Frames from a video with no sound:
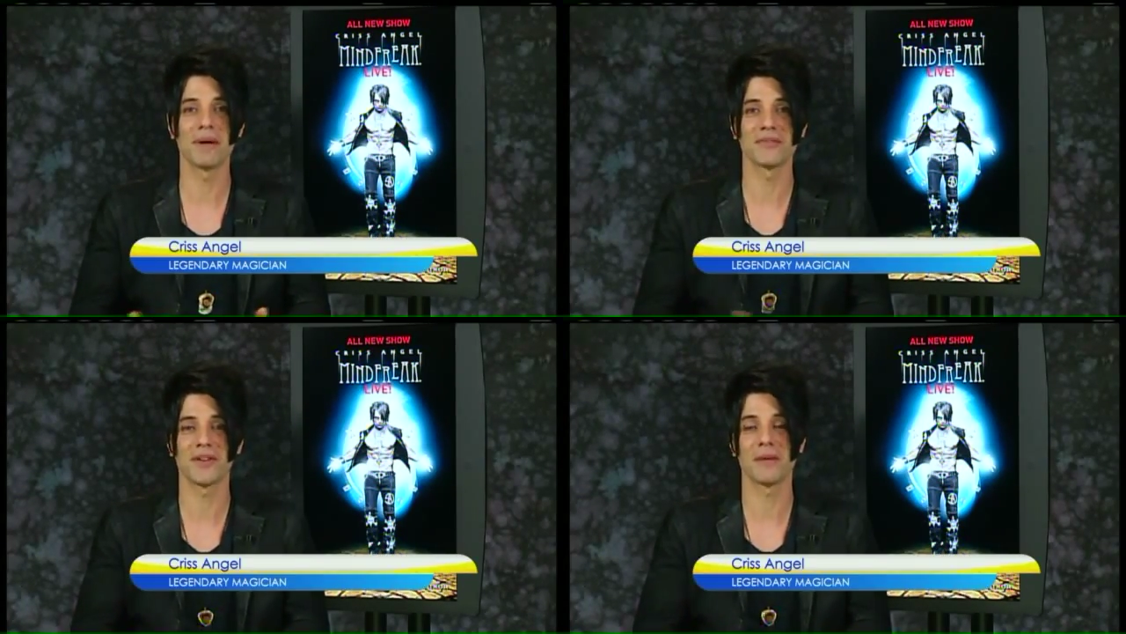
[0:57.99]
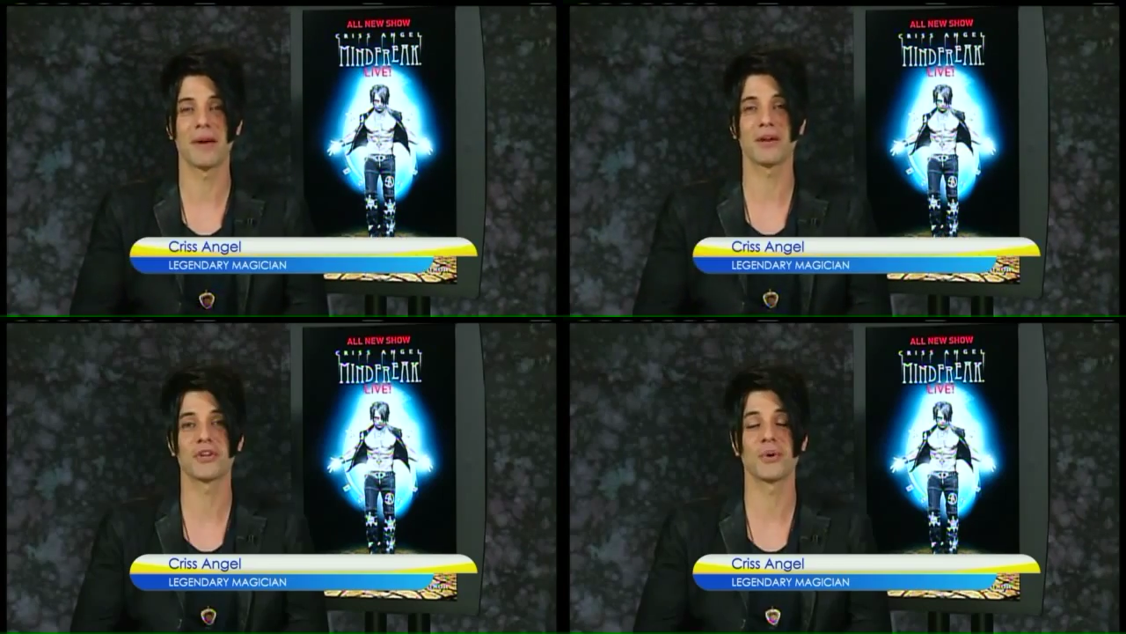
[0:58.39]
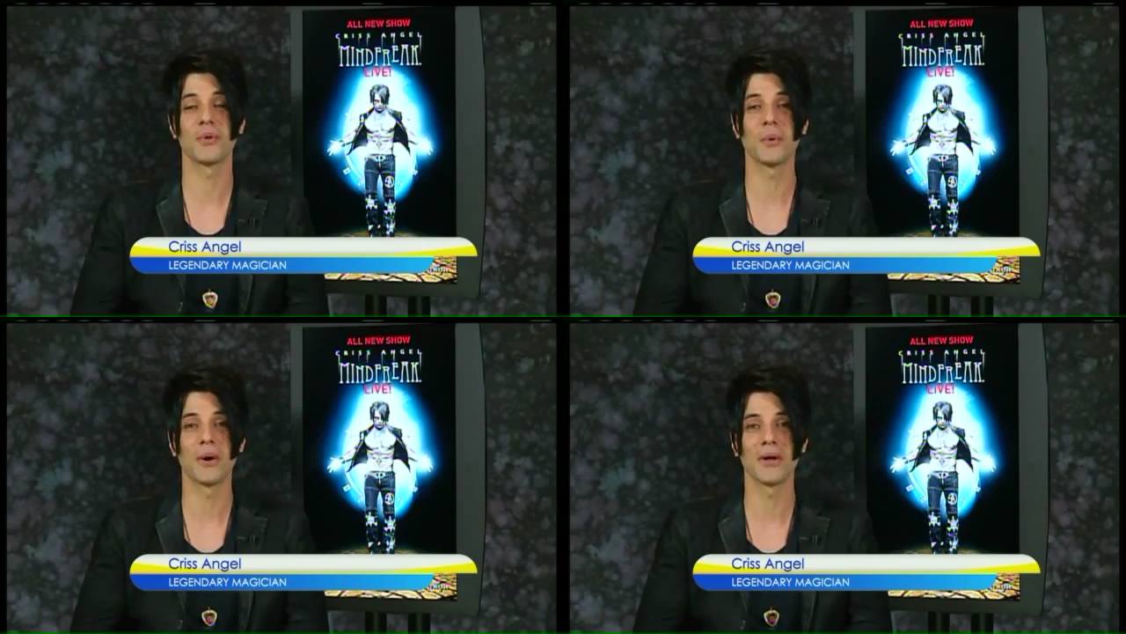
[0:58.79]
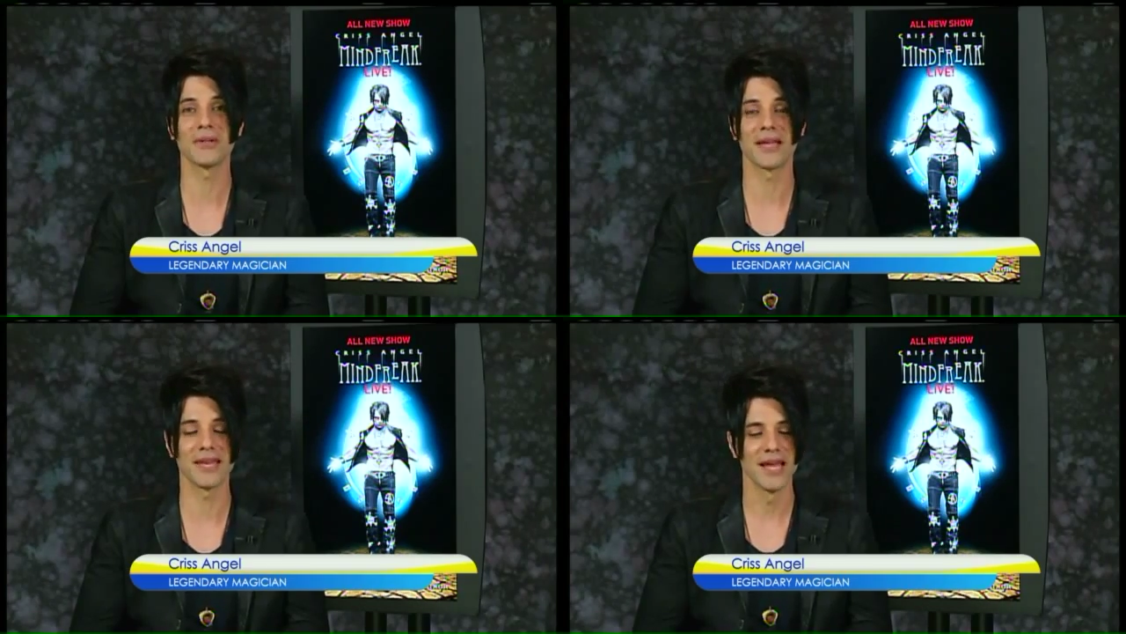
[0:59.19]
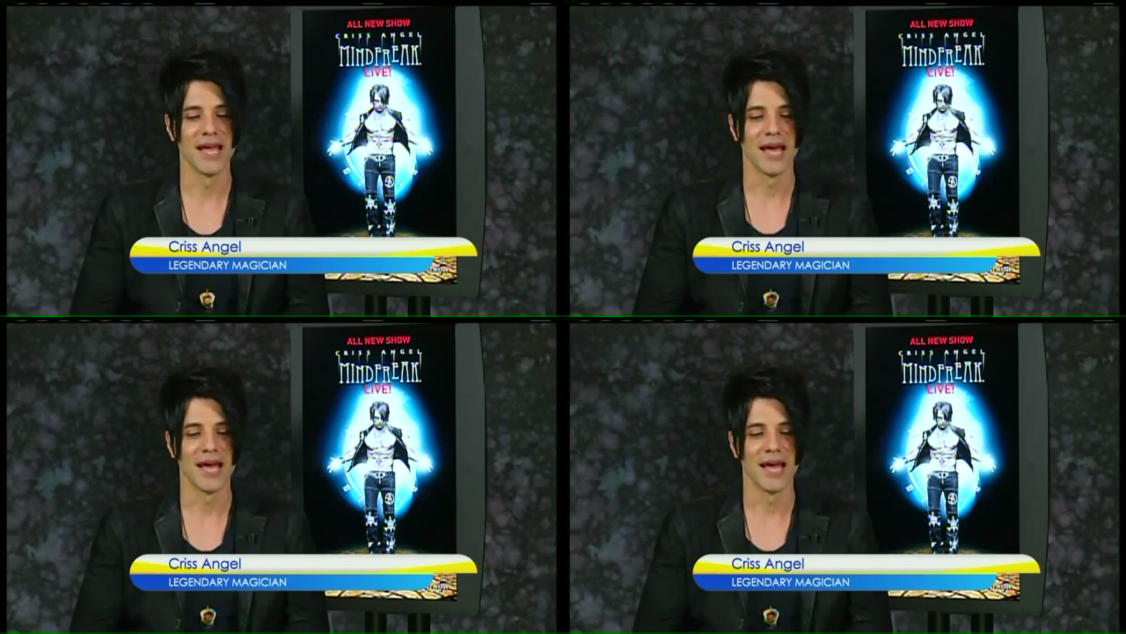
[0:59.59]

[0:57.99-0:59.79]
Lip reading: best-selling magic show in the world, and